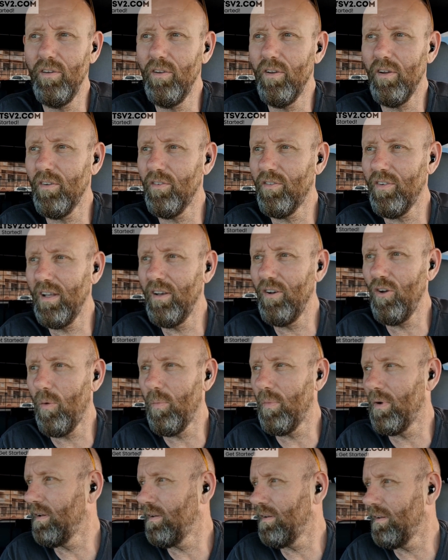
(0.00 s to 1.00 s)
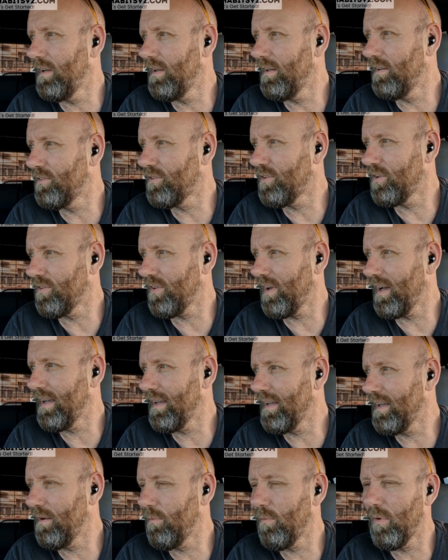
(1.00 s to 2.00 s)
you can say normal in
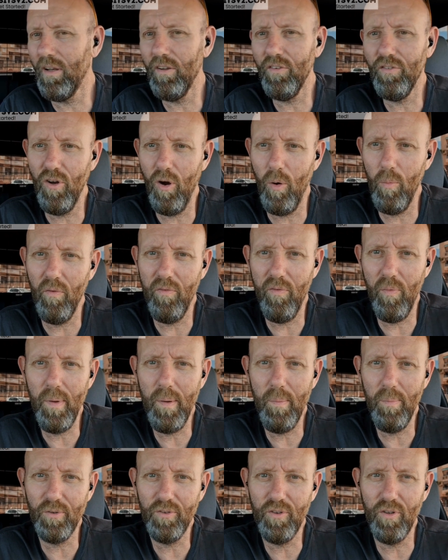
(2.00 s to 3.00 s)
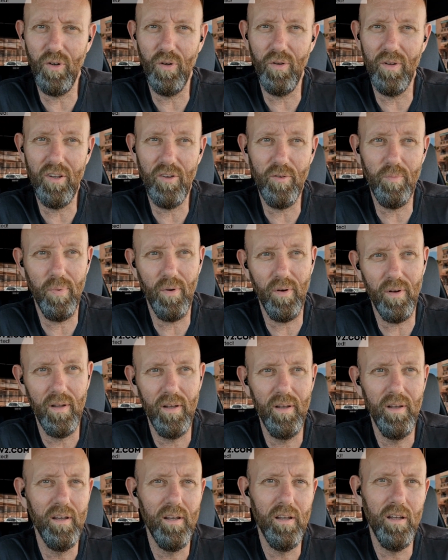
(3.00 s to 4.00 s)
society, well, it's normal for people to do this, but,
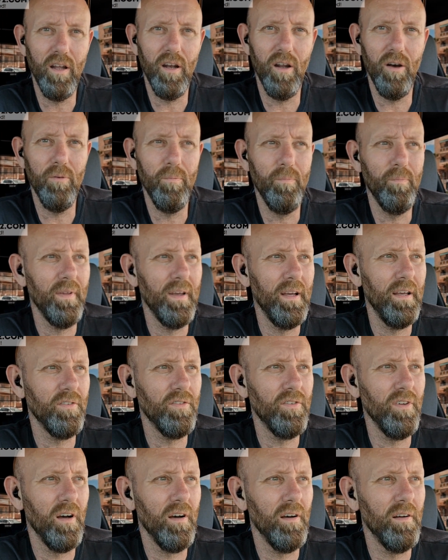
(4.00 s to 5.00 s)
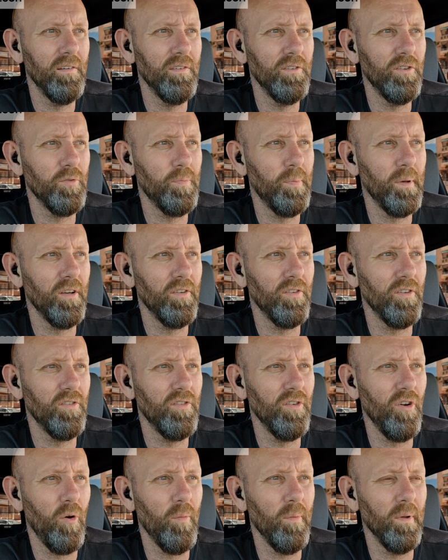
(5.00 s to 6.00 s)
you know, it's not just because
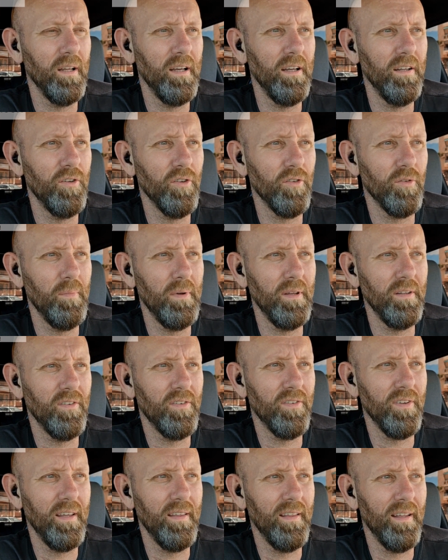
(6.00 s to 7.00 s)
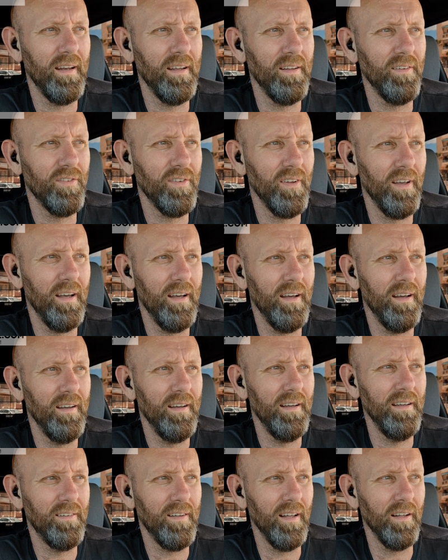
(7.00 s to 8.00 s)
it's normal, it doesn't mean to say that it's
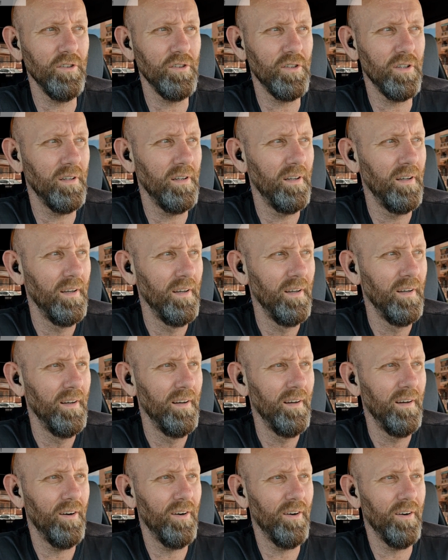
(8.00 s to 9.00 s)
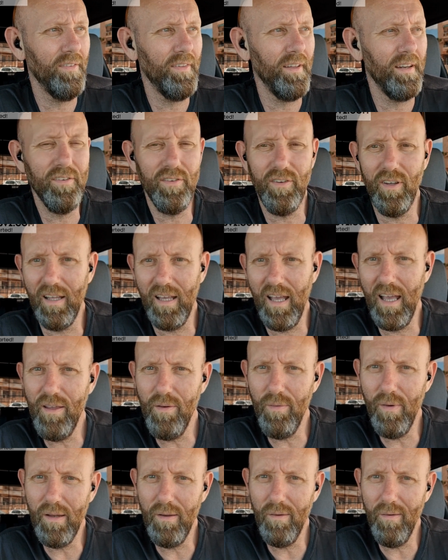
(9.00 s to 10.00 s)
intelligent or that it's going to
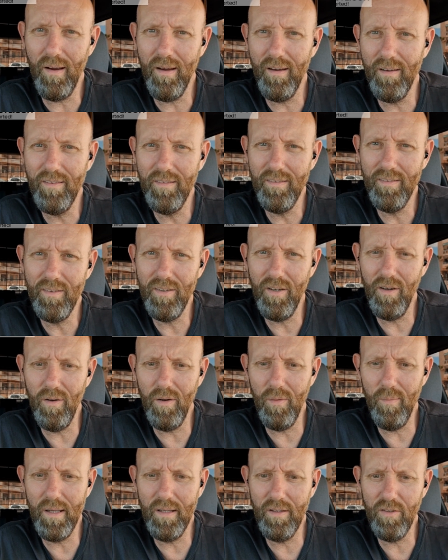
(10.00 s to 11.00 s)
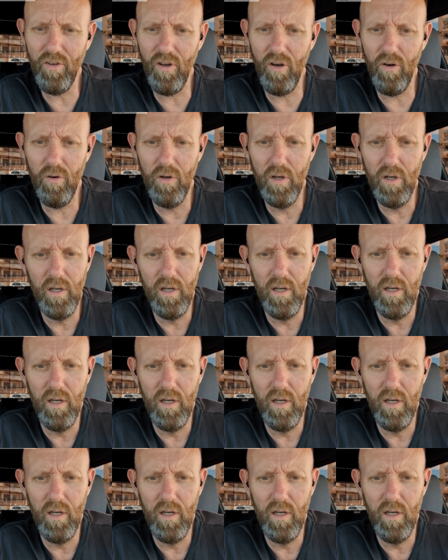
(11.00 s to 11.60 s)
get you anywhere. Do you know what I mean? So